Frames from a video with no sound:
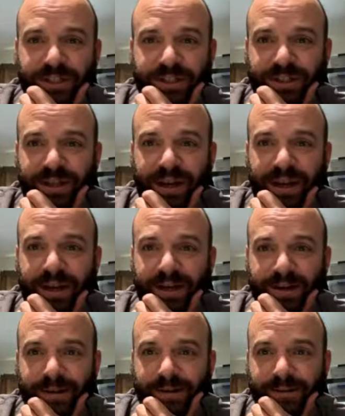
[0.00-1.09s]
just like
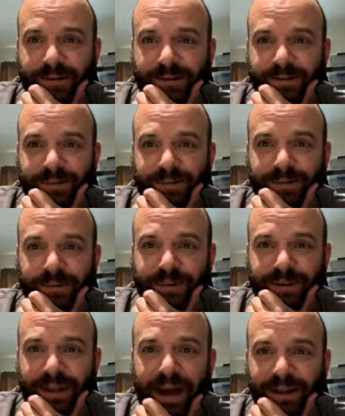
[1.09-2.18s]

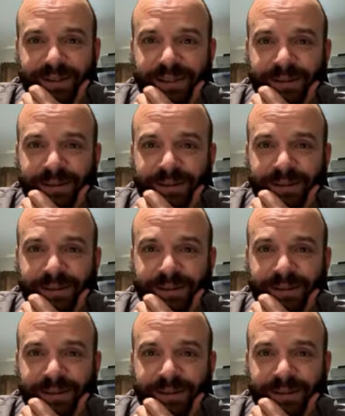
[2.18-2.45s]
dialed in.